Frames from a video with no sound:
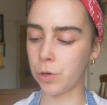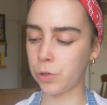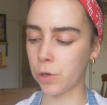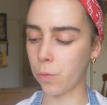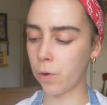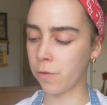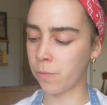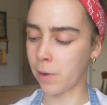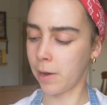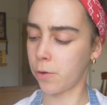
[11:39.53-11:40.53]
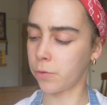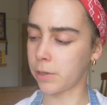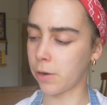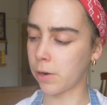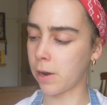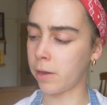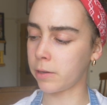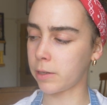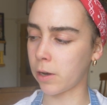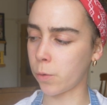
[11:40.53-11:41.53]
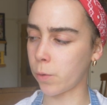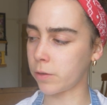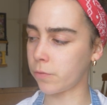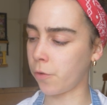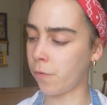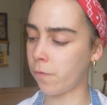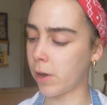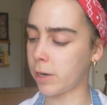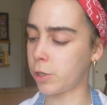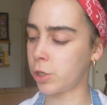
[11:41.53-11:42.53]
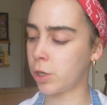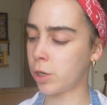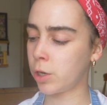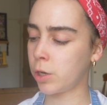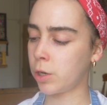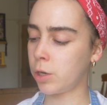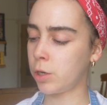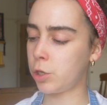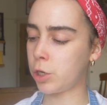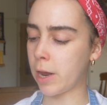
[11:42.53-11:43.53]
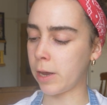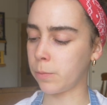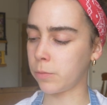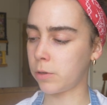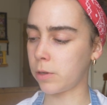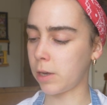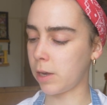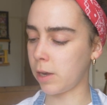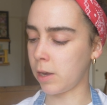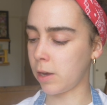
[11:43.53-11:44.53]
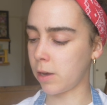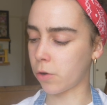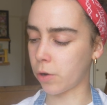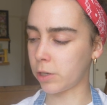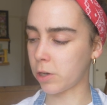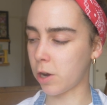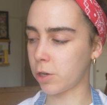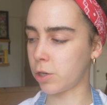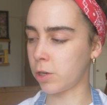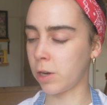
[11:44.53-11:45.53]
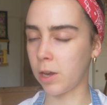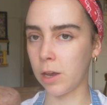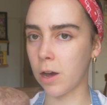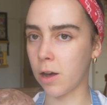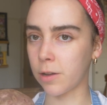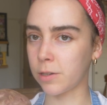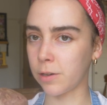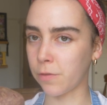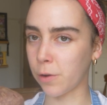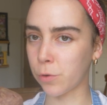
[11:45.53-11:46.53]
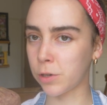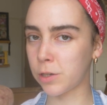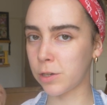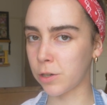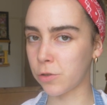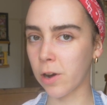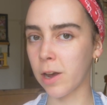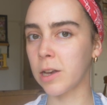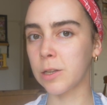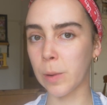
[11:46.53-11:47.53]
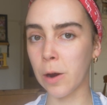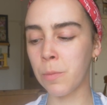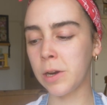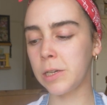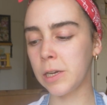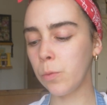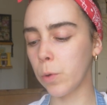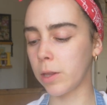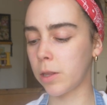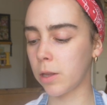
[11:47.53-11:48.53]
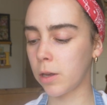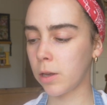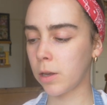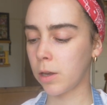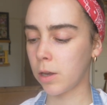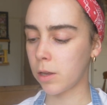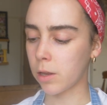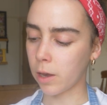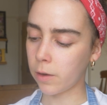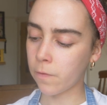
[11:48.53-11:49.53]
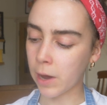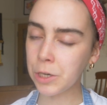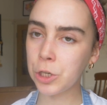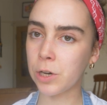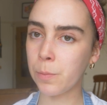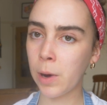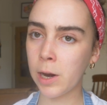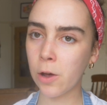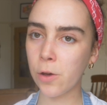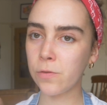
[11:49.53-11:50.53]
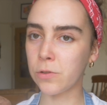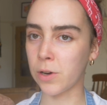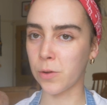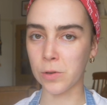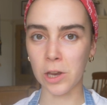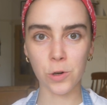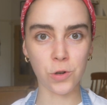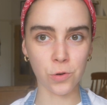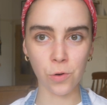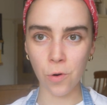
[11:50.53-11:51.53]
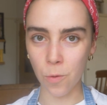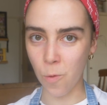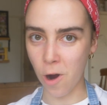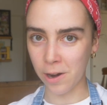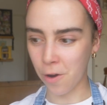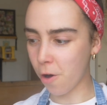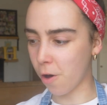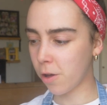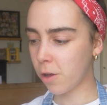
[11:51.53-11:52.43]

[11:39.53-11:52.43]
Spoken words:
So one of my wholesale clients, Southwest Fruit and Veg, James, he got in touch and he asked if I wanted to try experimenting with like veg in my loaves, and I was like, sure, why not?